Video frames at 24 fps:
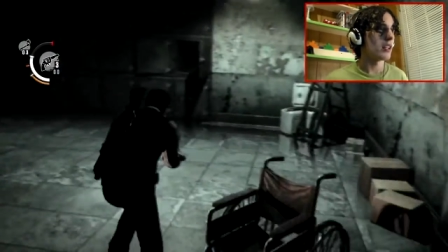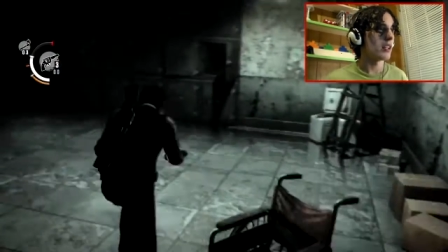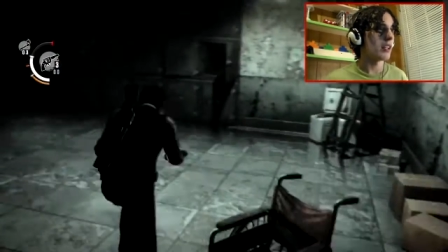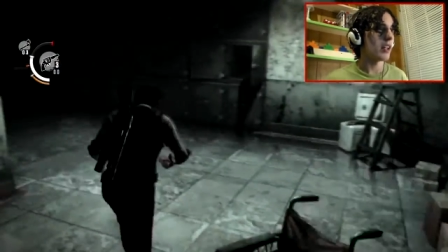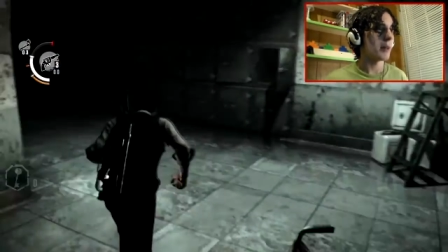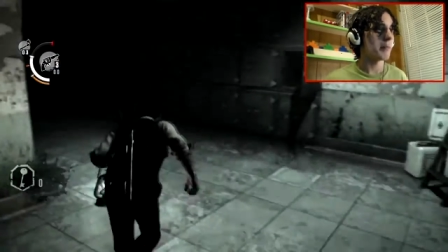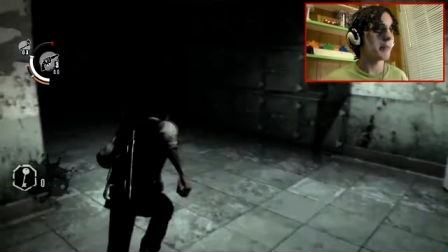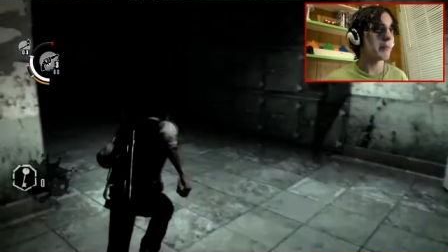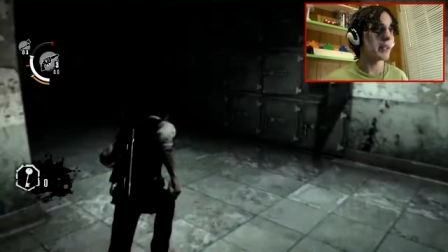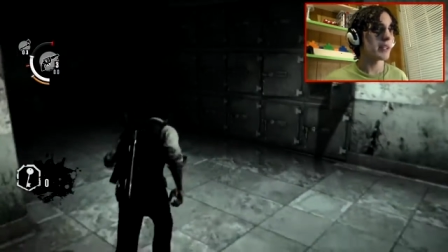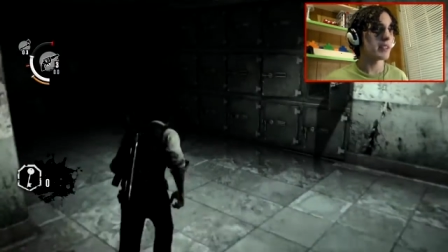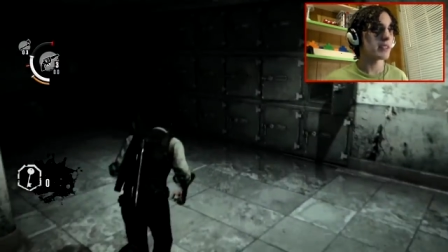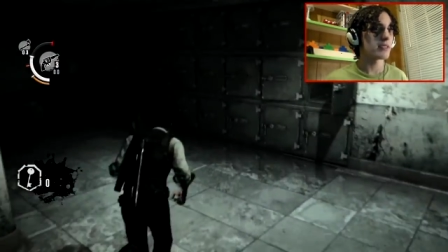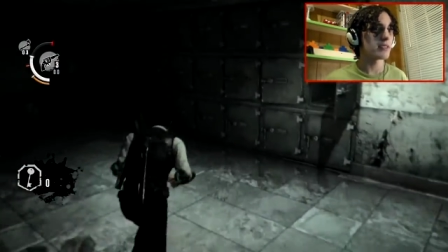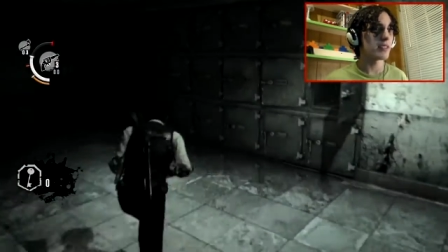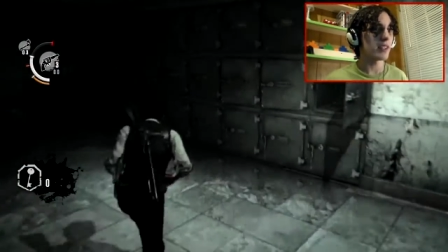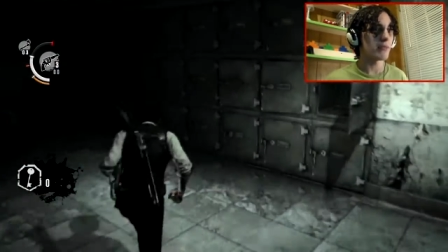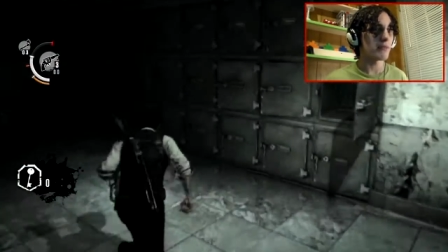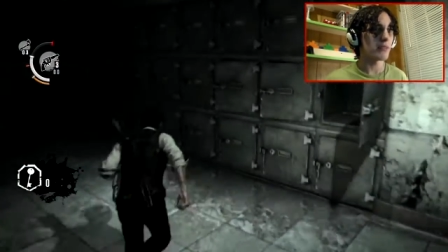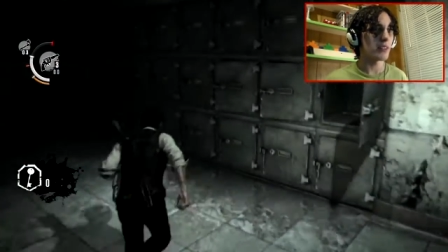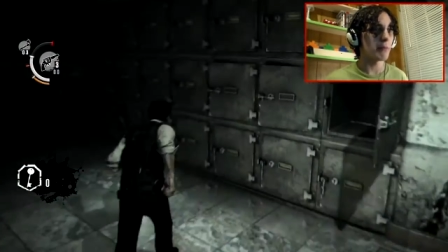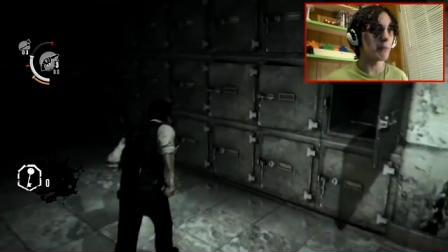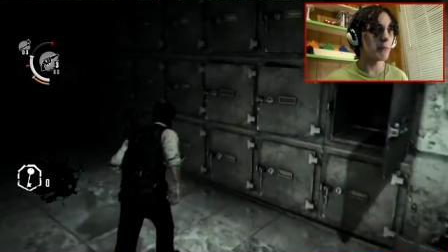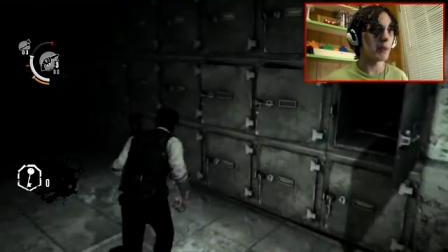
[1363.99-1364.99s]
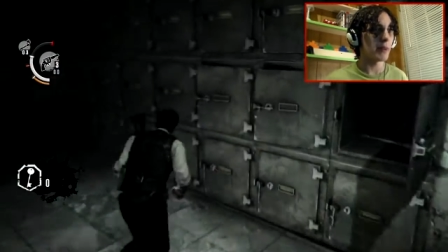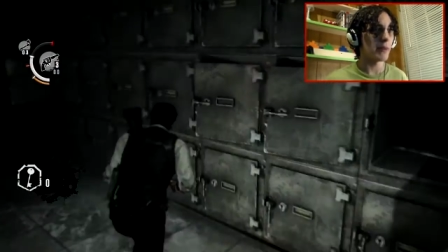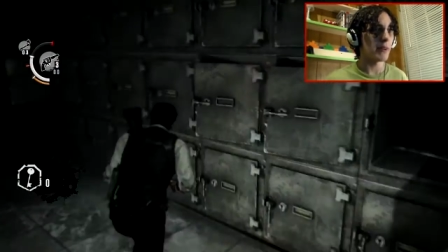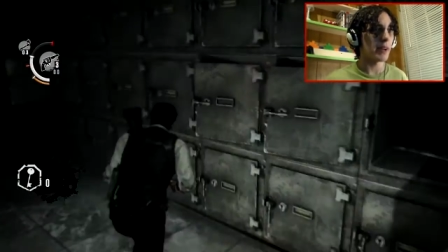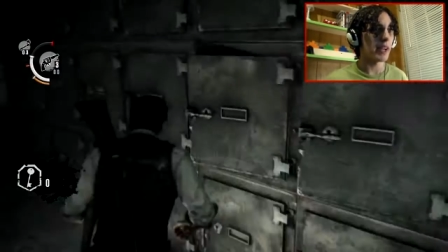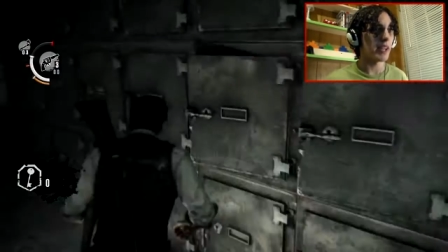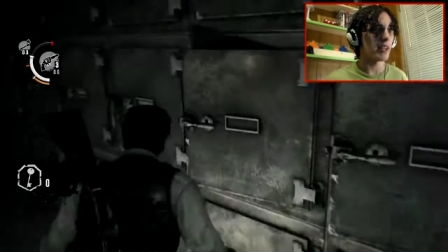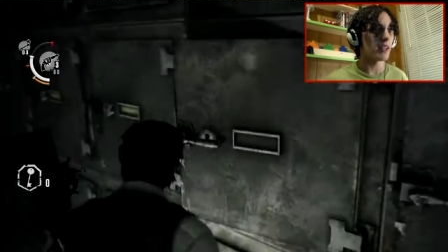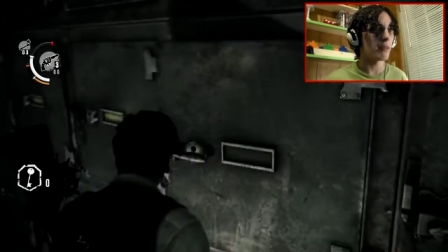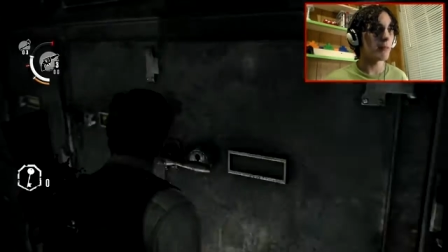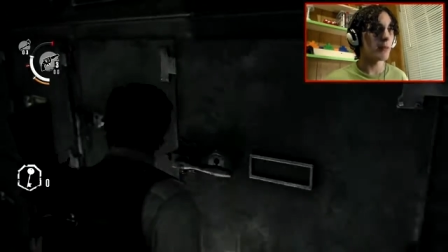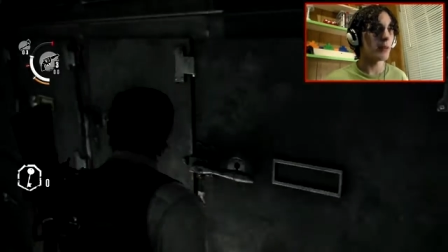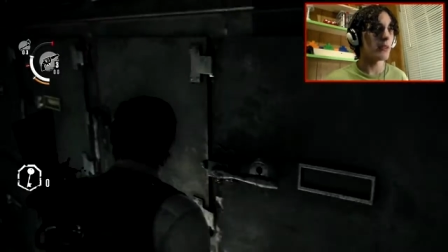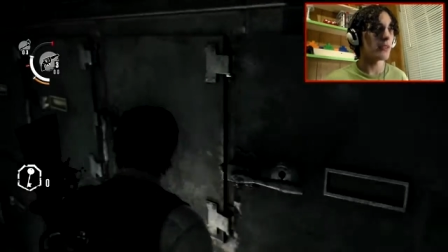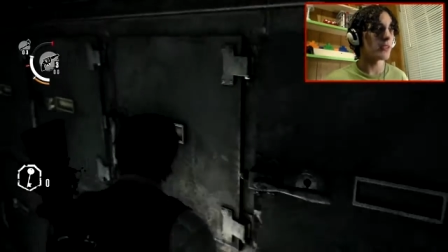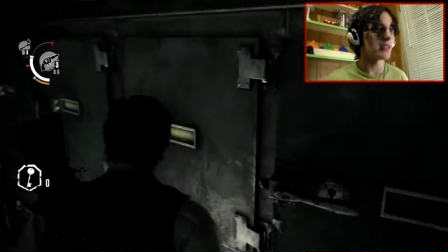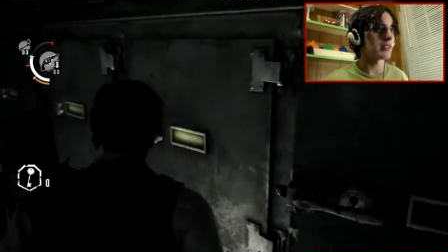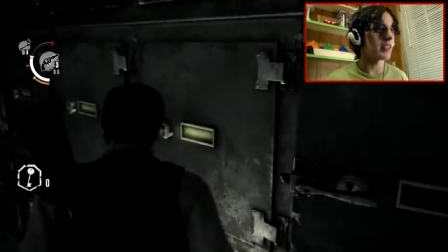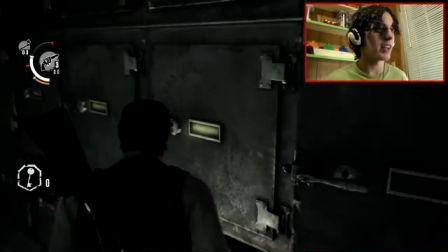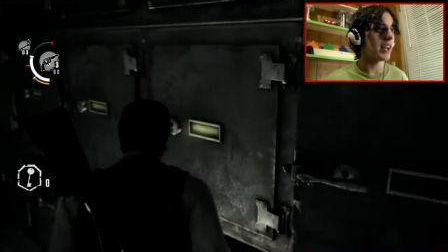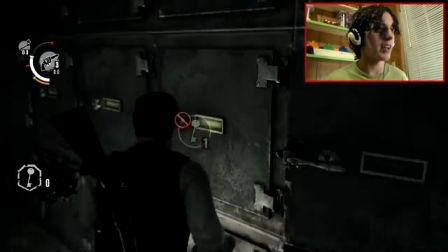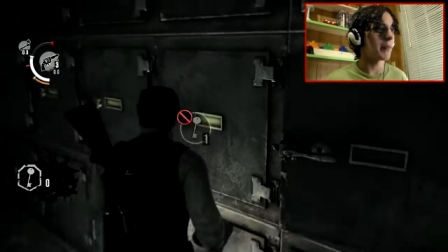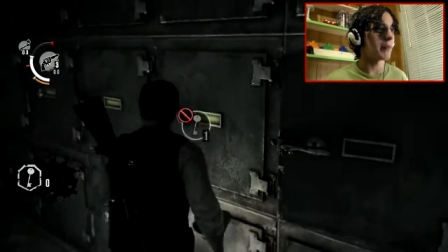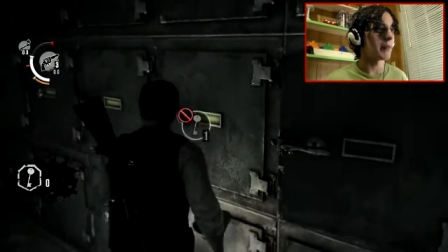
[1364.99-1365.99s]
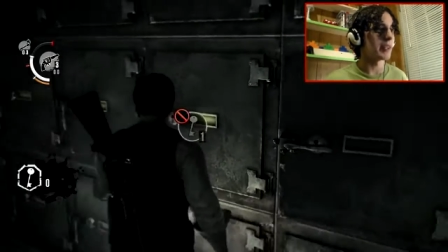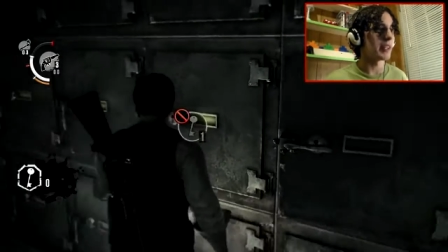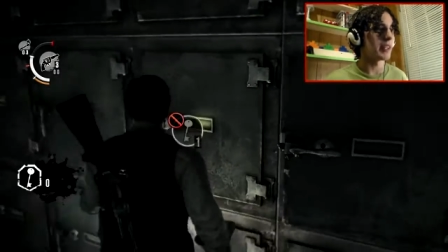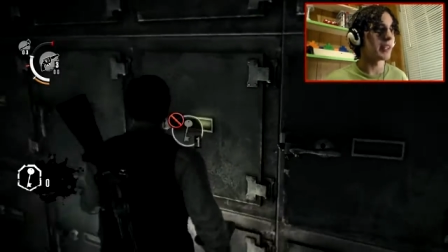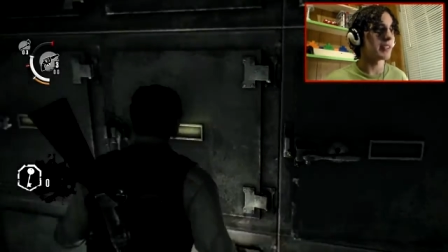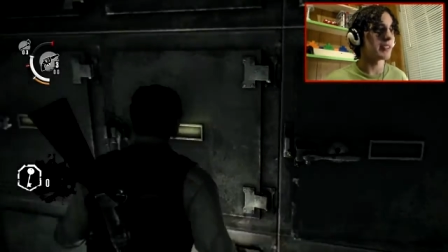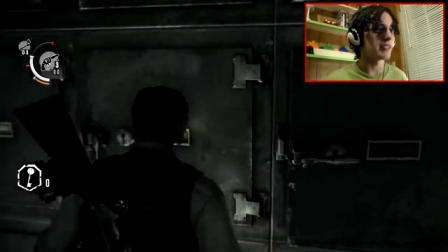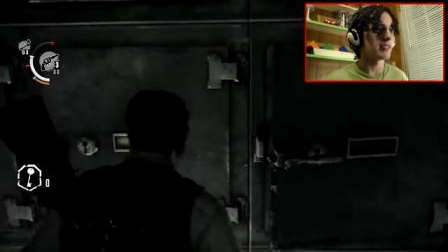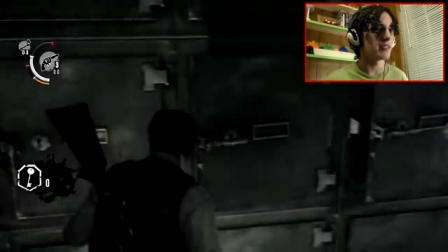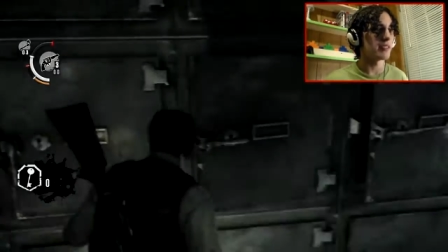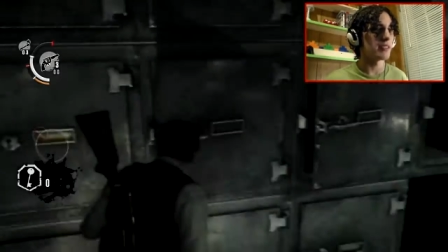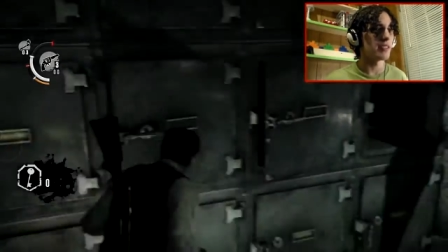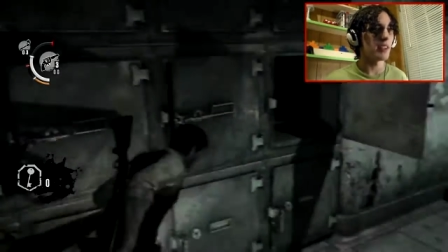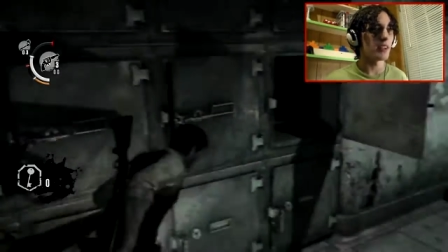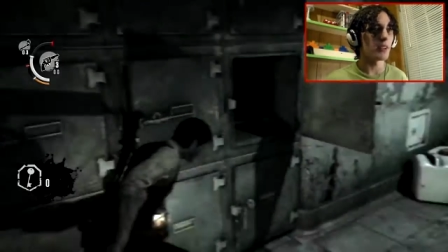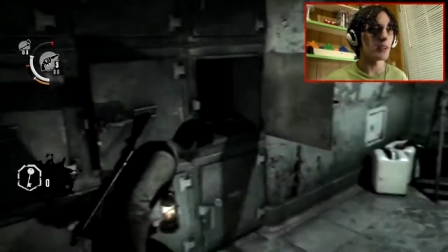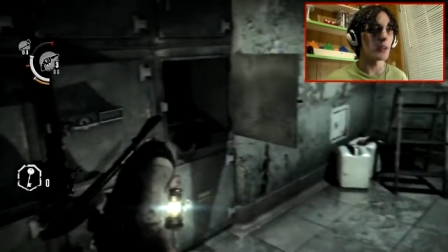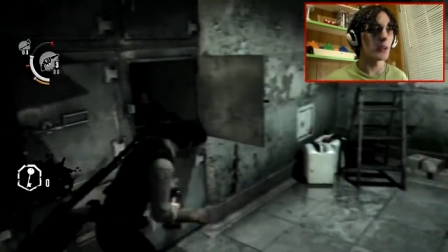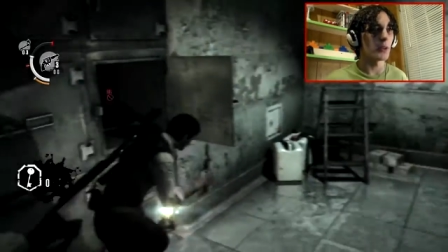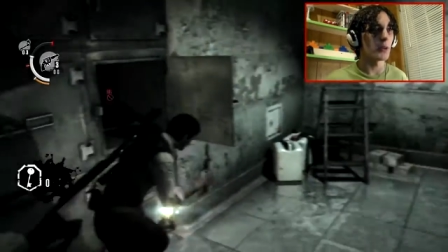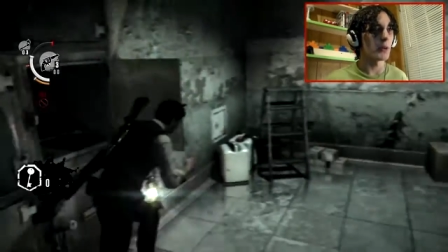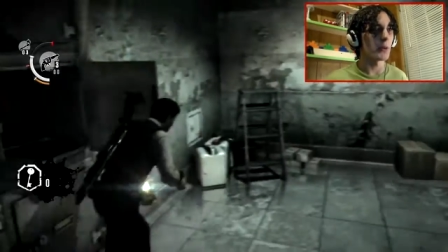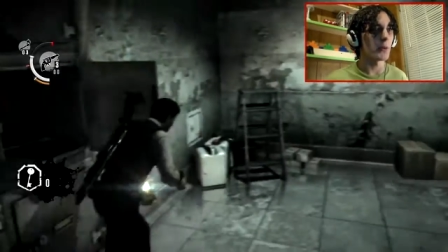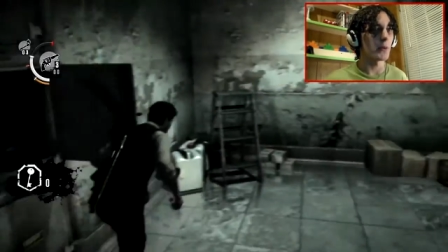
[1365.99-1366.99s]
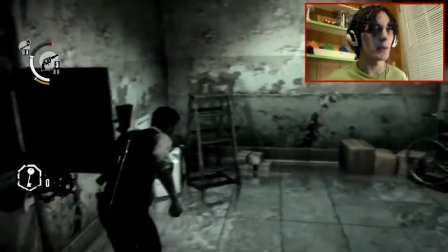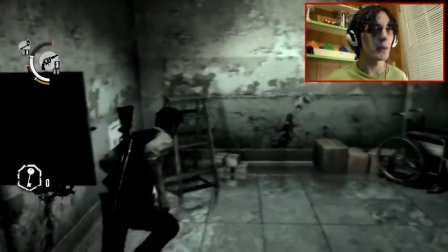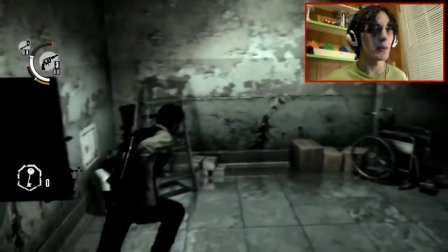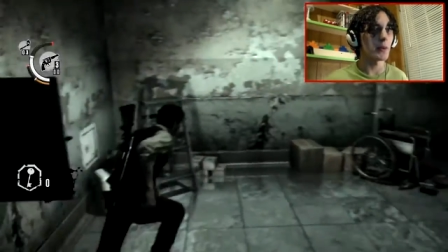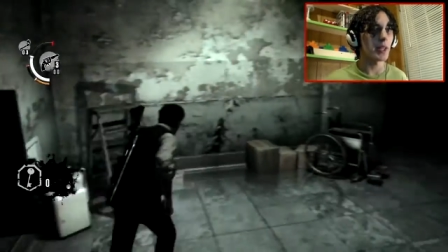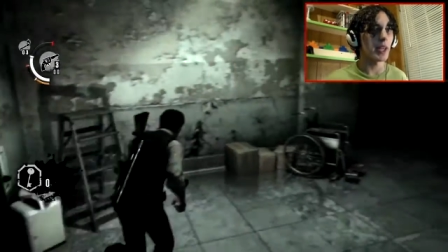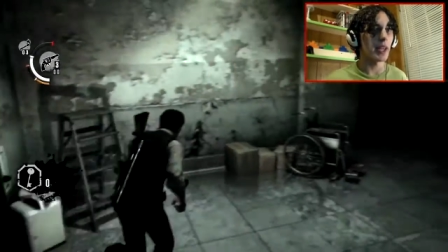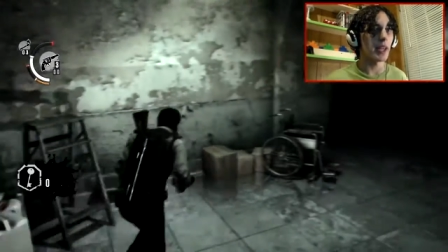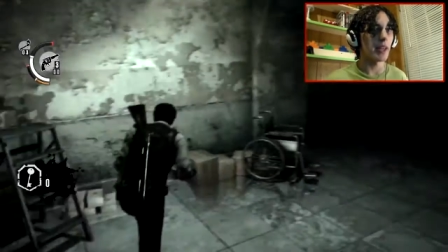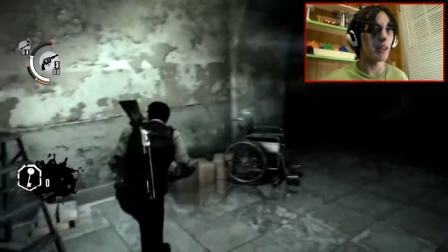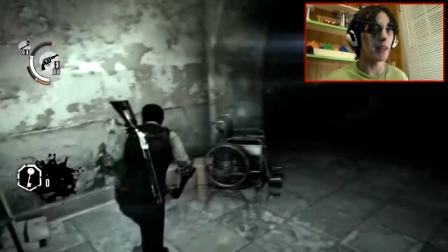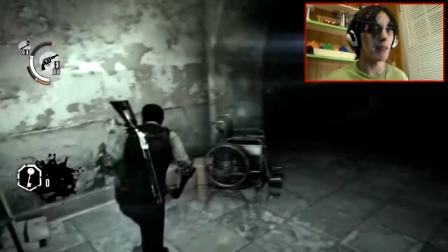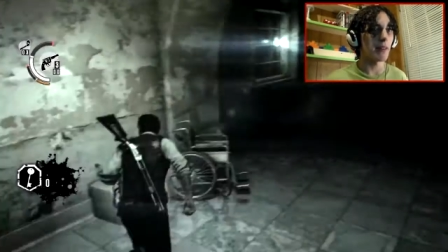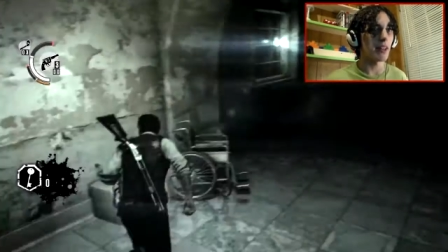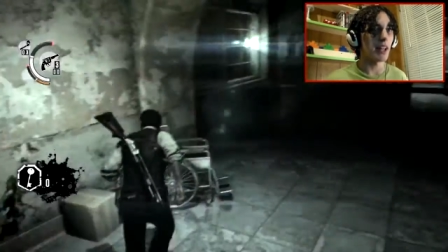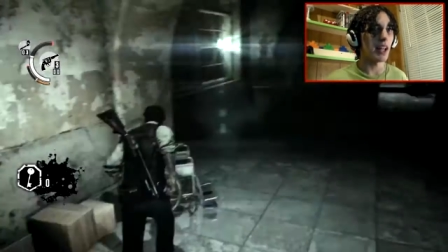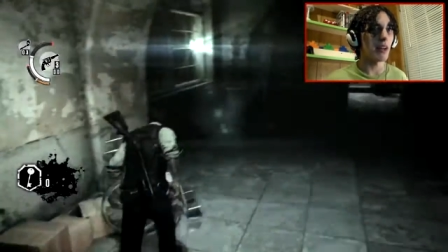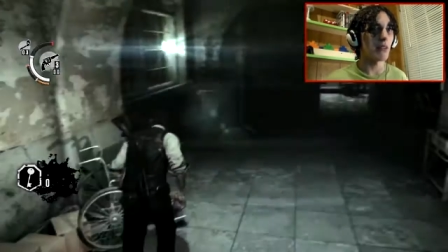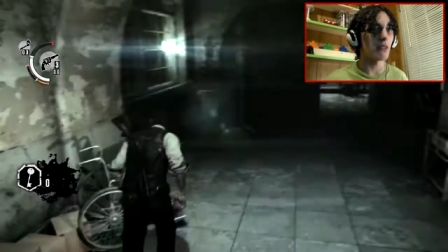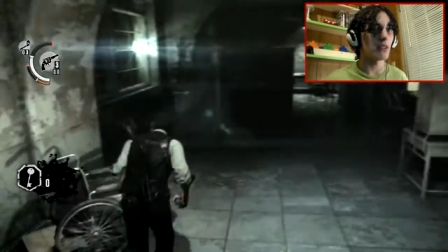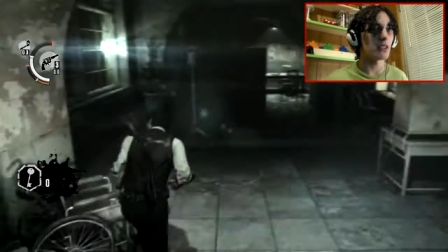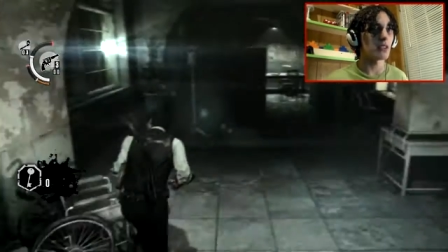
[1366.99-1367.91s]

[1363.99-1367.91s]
I pick stuff up at random all the time in this. Zero. Okay, that